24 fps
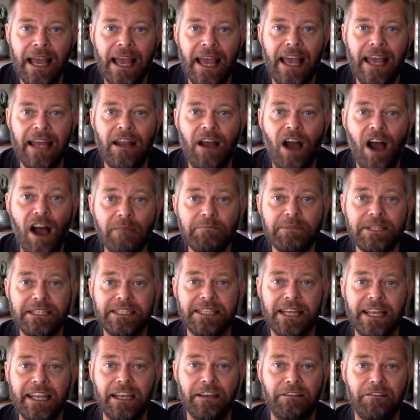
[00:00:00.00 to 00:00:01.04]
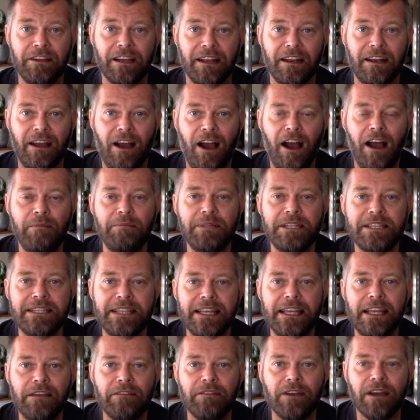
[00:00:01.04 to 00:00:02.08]
And I'm sick of it. I'm
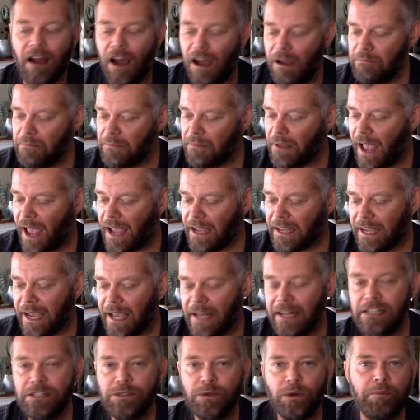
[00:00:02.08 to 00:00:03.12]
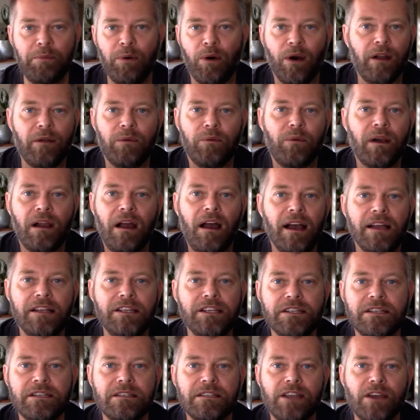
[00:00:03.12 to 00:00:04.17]
sick of it. I'm getting to a point where I
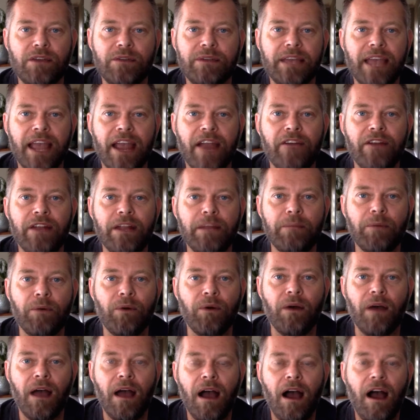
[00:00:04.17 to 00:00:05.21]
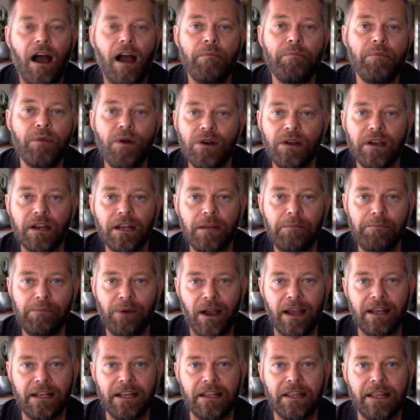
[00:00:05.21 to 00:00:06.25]
just don't care anymore. I'm not going to
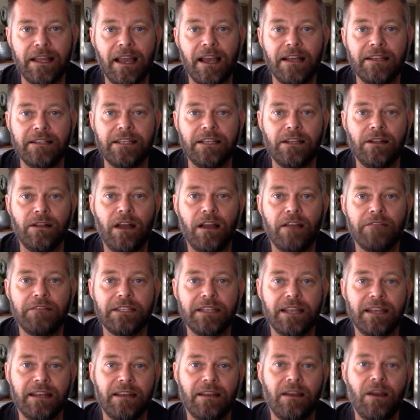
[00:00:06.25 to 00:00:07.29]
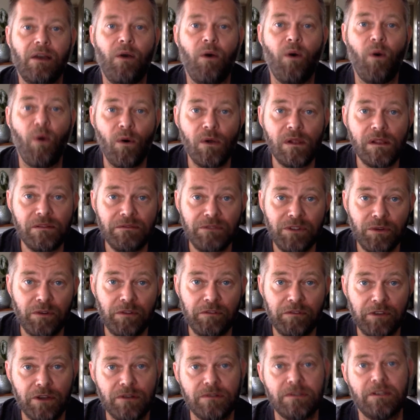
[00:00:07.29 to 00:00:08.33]
buy anything until I've seen all of the
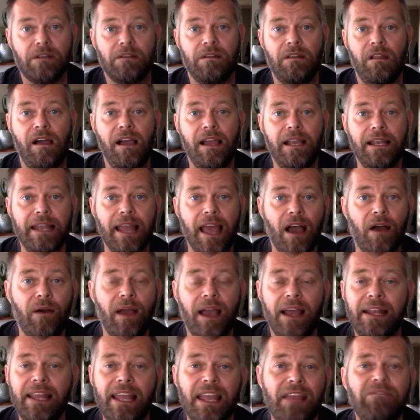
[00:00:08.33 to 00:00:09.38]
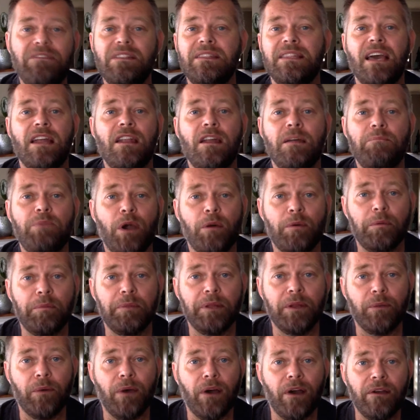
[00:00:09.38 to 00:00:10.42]
reviews online now, and even then I
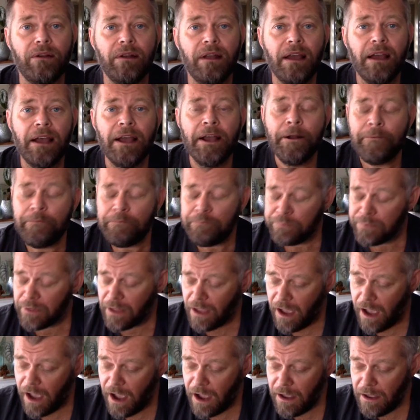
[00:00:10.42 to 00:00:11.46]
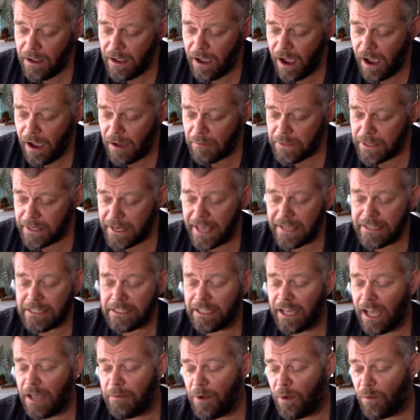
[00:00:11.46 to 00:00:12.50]
probably won't. The next
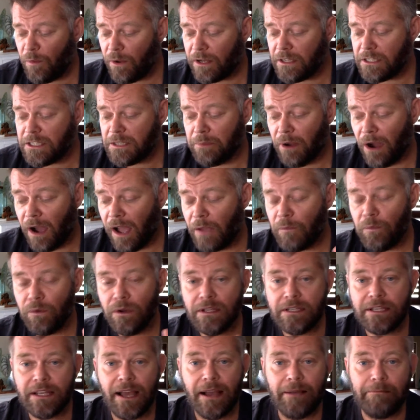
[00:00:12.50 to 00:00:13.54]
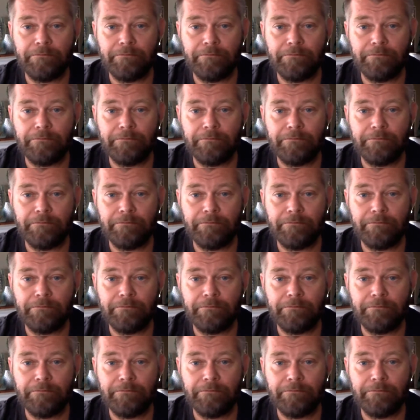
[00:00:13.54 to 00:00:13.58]
game I wanted to buy was